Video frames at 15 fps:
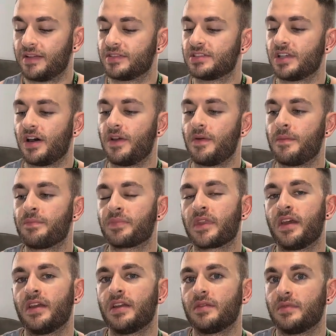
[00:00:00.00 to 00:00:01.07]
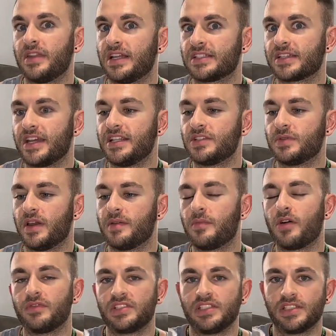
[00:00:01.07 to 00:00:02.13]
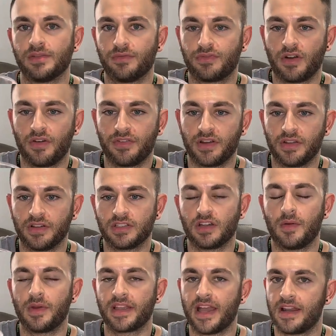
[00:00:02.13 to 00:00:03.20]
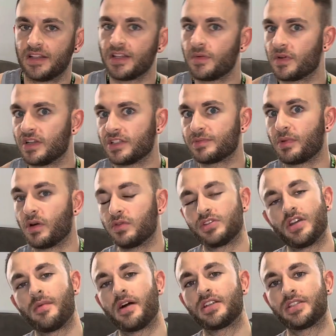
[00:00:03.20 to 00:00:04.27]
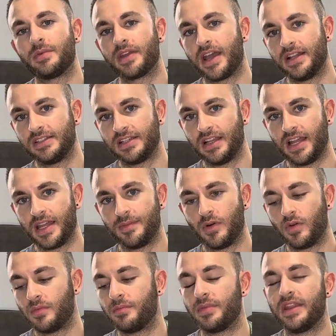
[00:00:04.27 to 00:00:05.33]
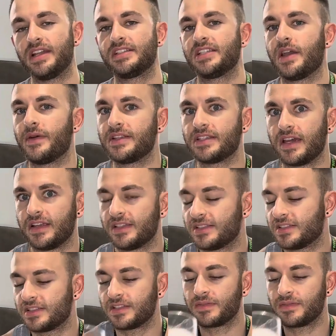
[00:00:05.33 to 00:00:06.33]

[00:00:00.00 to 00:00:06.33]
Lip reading: So let's get into it. Obviously some frothing on the top. Again, I don't want to spoil too much till we get into the label, but let's see how it tastes.